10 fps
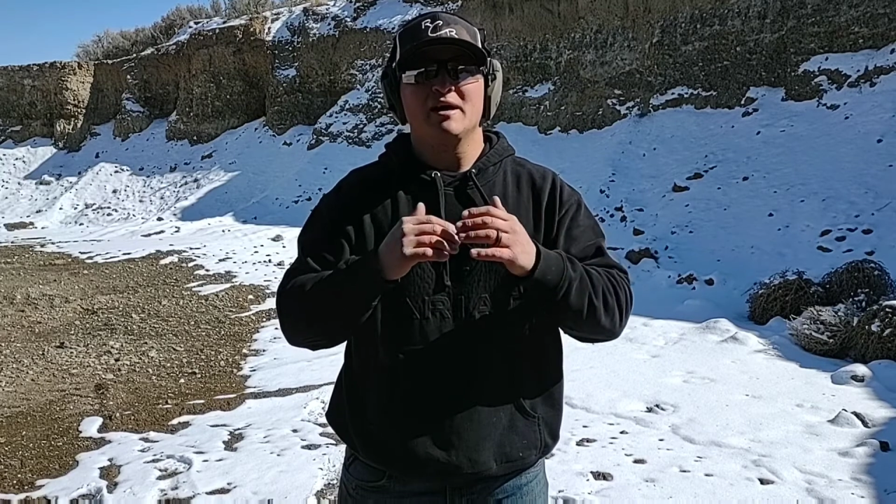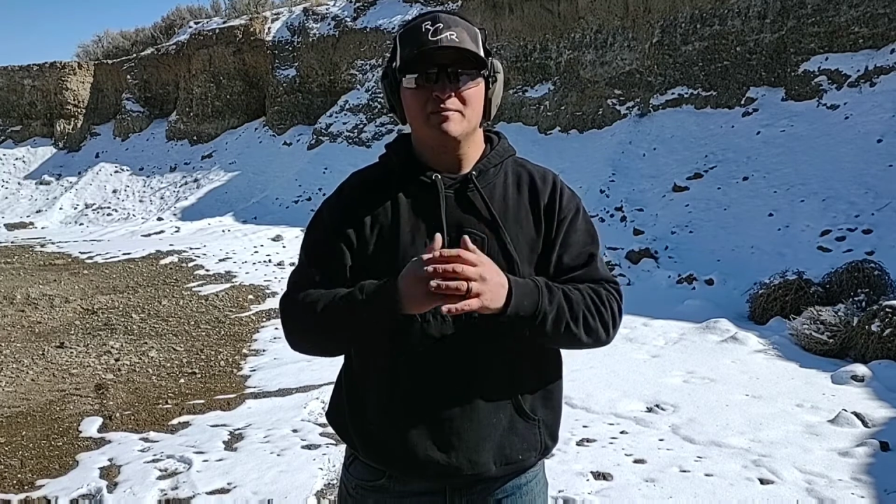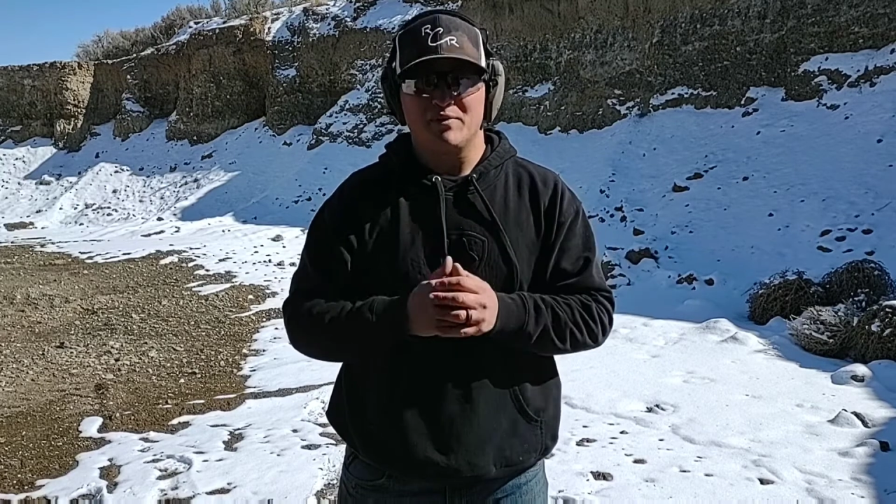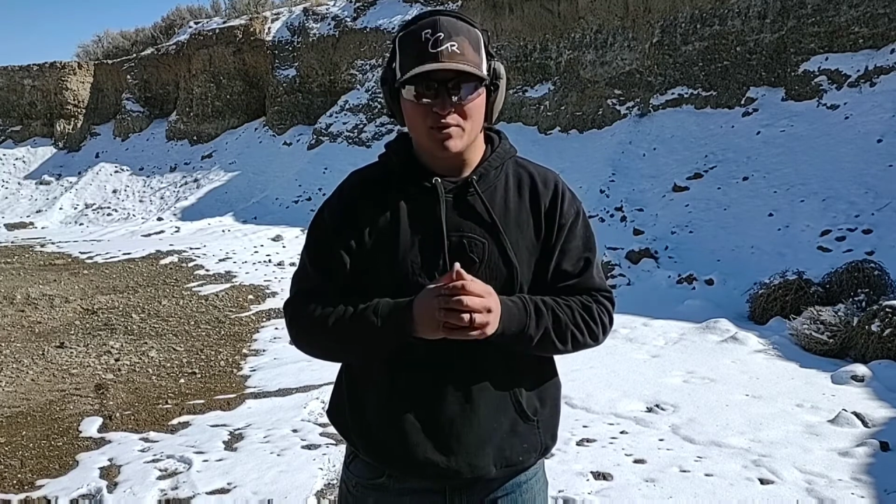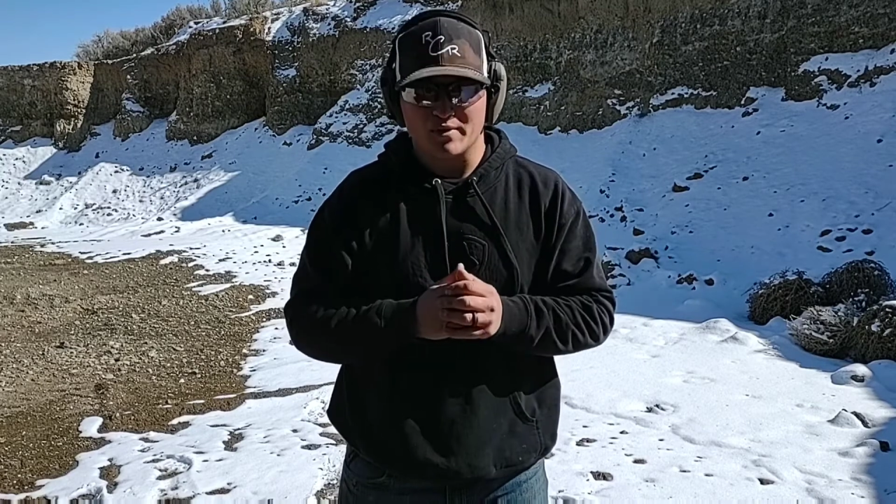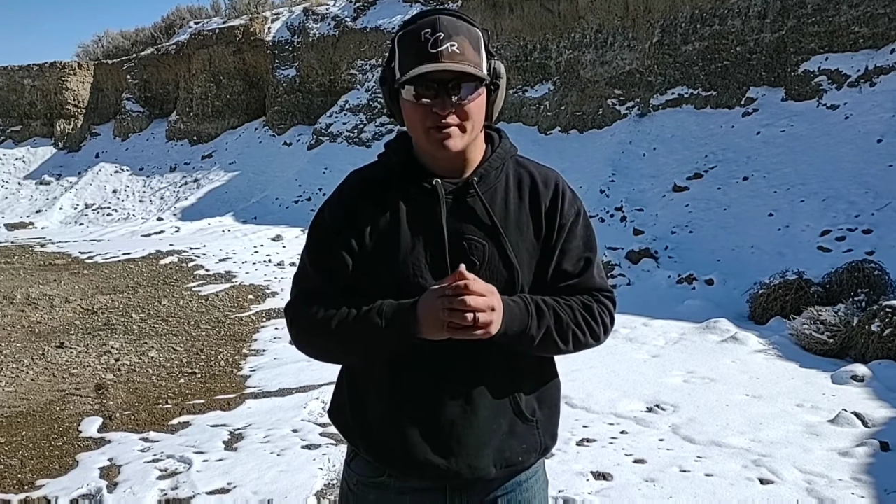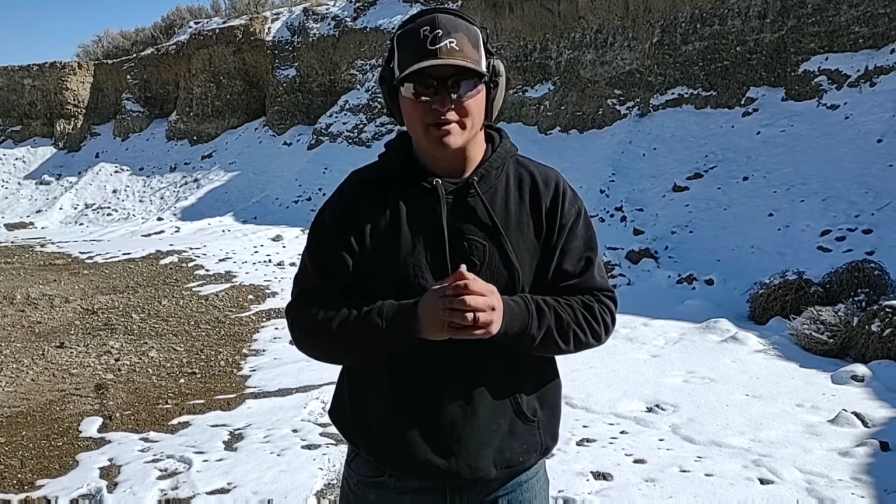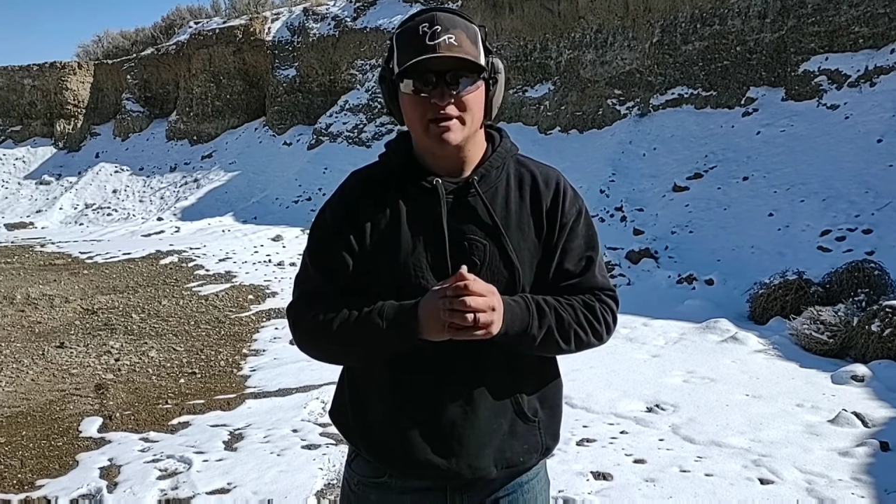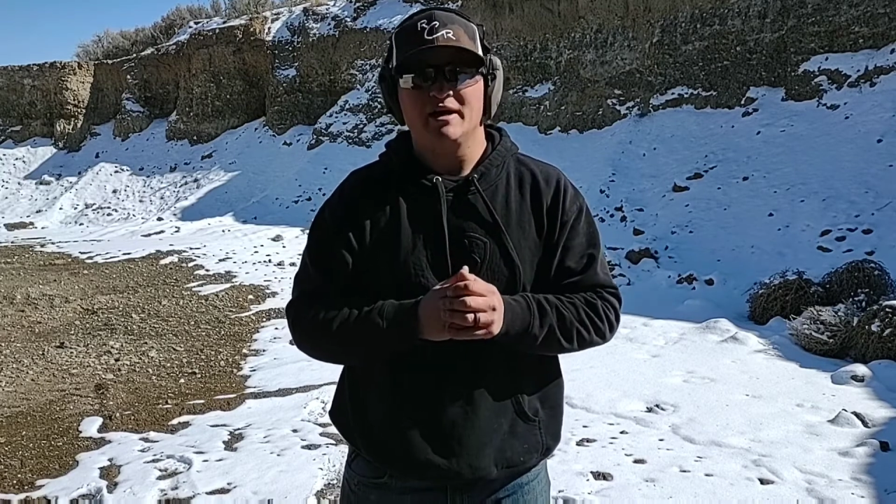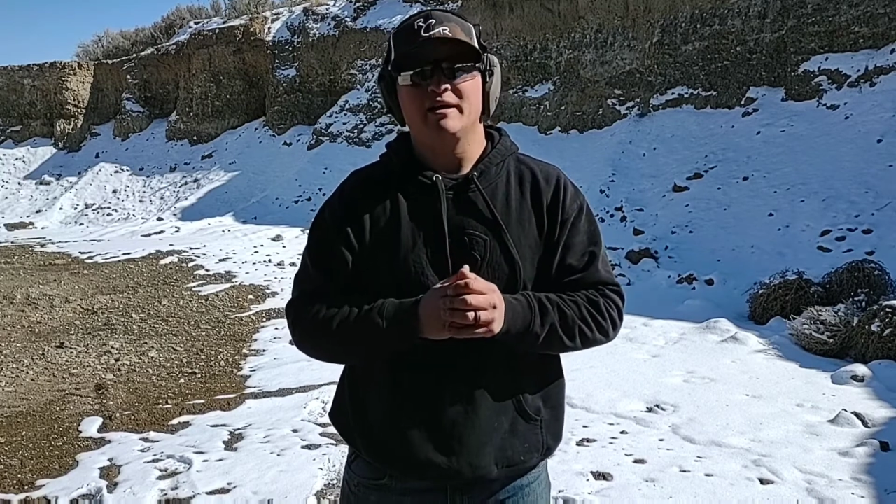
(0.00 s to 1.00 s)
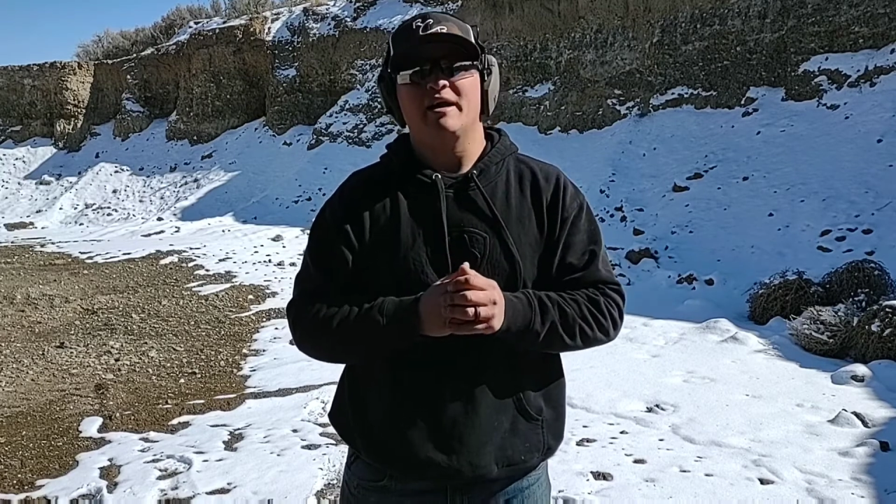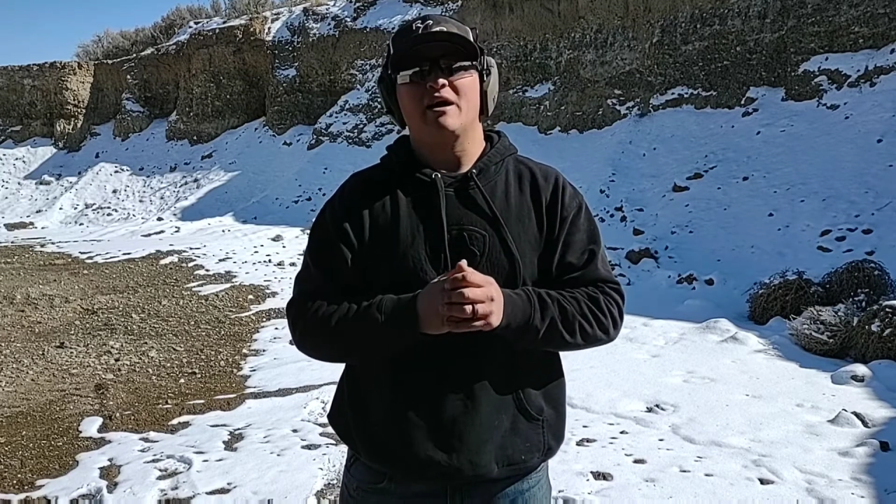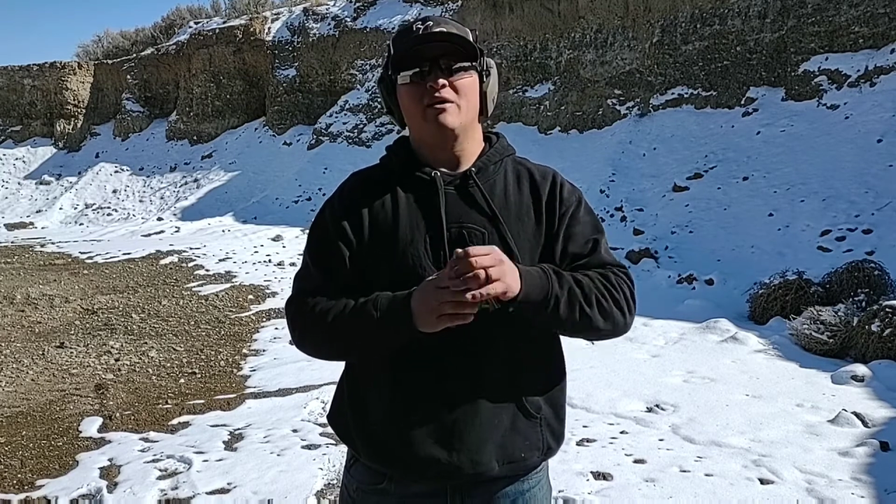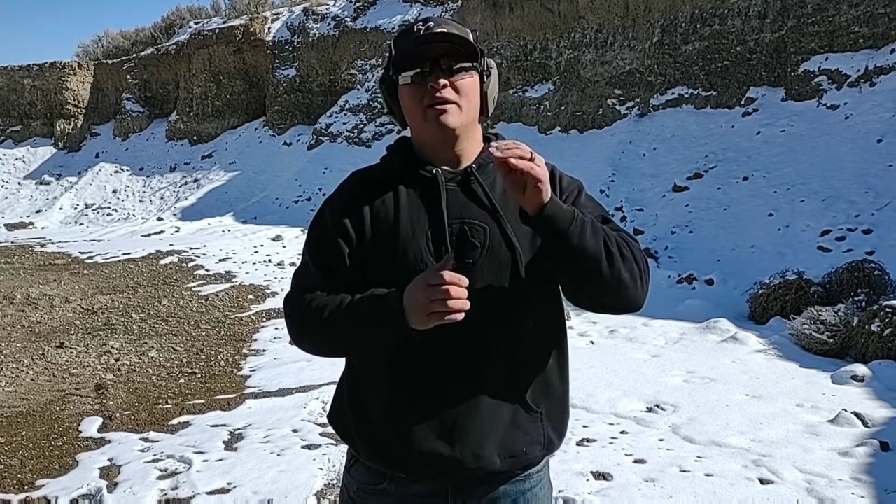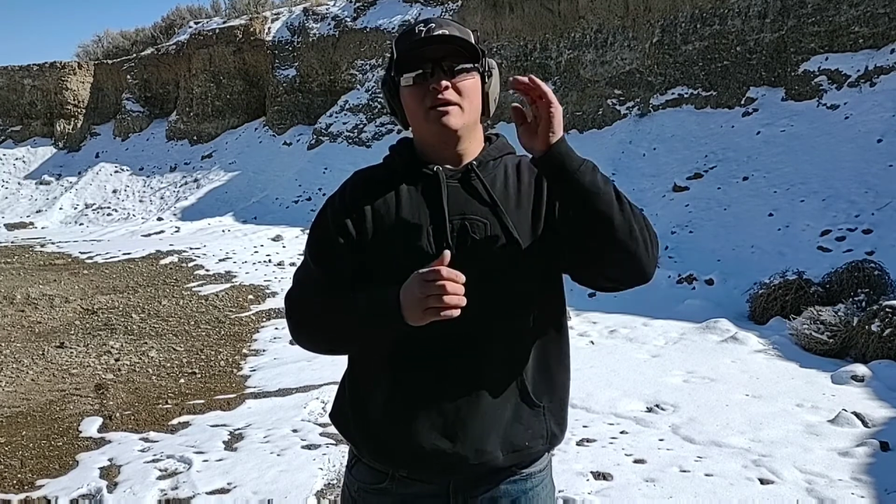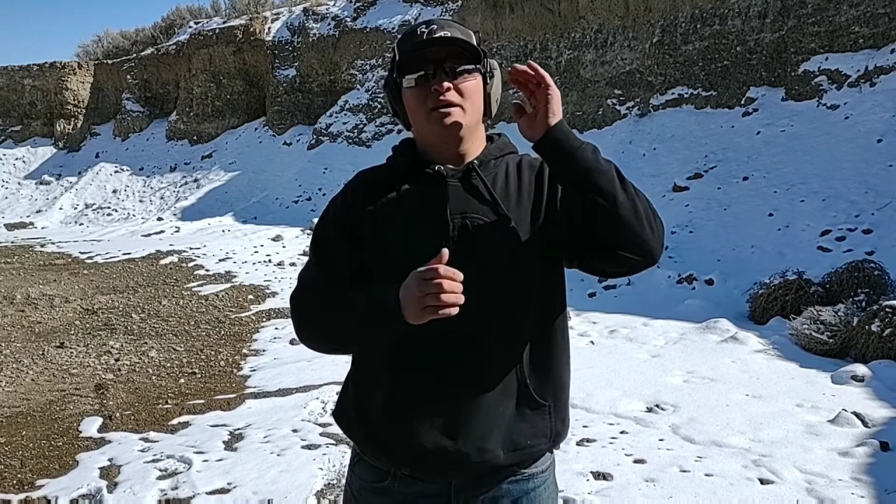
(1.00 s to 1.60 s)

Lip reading: important. Now,